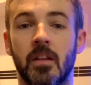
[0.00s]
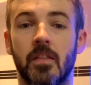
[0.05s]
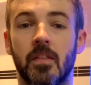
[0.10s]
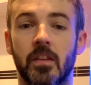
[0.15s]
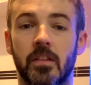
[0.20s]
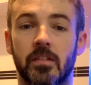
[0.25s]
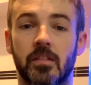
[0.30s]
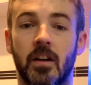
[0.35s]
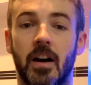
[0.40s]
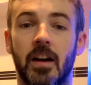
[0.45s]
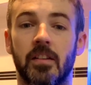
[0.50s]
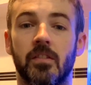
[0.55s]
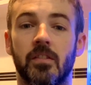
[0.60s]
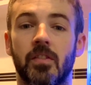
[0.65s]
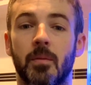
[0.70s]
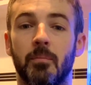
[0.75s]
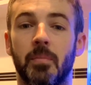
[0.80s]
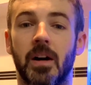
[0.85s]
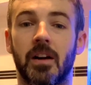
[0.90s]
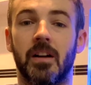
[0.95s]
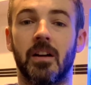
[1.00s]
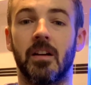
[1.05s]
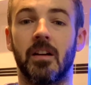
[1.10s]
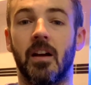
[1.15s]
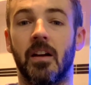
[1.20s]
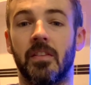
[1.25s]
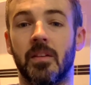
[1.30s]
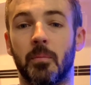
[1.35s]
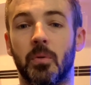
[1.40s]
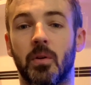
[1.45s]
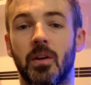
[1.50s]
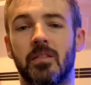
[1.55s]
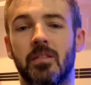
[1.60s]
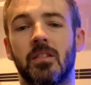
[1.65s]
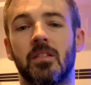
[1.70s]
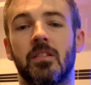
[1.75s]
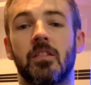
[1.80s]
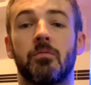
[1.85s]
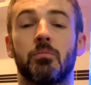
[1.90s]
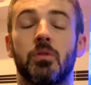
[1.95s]
the size of the bucket and the
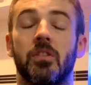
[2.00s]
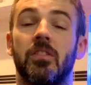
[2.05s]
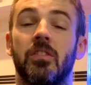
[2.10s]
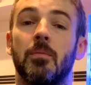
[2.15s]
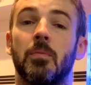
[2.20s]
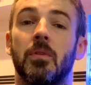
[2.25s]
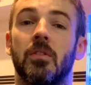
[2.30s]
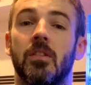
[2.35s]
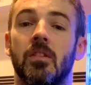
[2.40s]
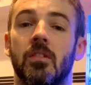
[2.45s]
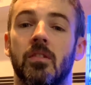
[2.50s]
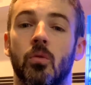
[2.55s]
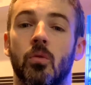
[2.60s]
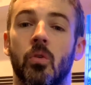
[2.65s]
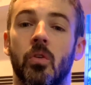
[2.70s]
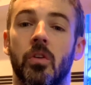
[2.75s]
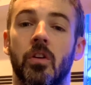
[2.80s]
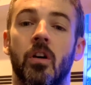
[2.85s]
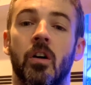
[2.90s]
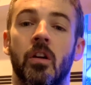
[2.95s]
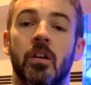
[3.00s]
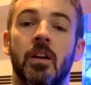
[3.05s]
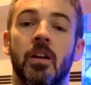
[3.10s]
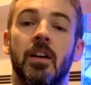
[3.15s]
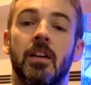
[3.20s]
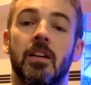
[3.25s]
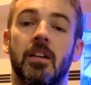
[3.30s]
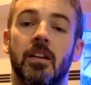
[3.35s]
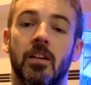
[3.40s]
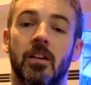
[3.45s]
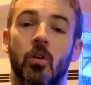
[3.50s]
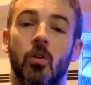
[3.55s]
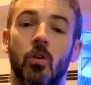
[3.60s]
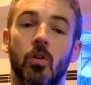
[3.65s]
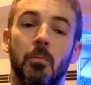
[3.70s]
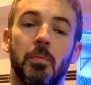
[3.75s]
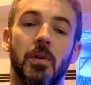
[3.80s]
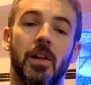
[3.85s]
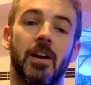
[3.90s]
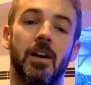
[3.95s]
presence of precipitants or not can
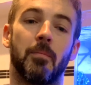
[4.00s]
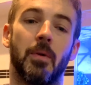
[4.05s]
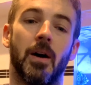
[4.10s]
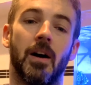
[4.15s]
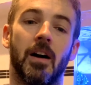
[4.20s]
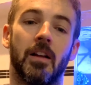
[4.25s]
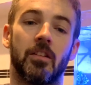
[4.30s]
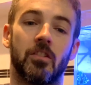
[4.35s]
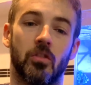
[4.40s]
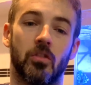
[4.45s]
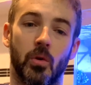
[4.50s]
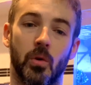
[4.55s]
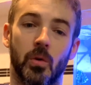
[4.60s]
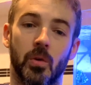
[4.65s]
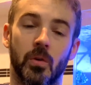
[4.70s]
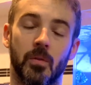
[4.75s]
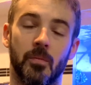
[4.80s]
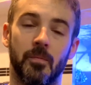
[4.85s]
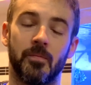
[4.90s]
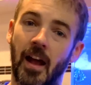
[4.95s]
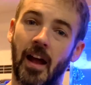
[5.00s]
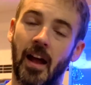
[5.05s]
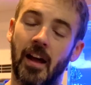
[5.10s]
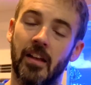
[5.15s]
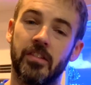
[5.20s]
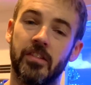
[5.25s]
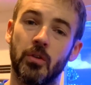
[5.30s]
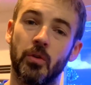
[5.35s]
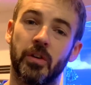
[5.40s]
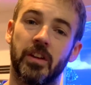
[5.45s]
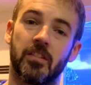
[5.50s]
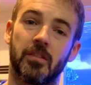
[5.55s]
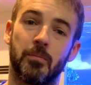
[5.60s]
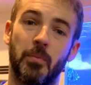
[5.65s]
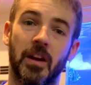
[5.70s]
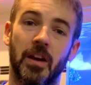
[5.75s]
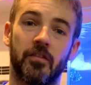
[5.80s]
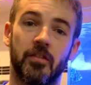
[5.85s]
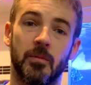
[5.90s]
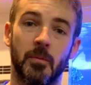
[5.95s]
all play a part too. As you would
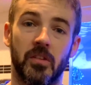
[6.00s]
expect from a